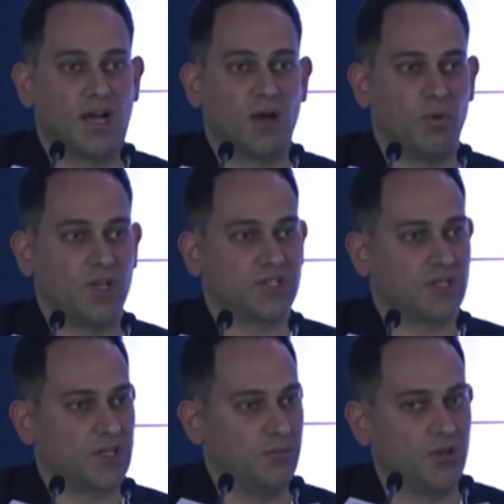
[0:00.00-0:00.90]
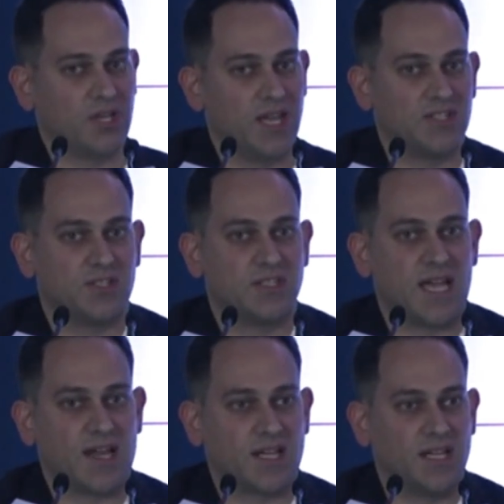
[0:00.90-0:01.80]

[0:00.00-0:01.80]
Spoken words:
which communicates the data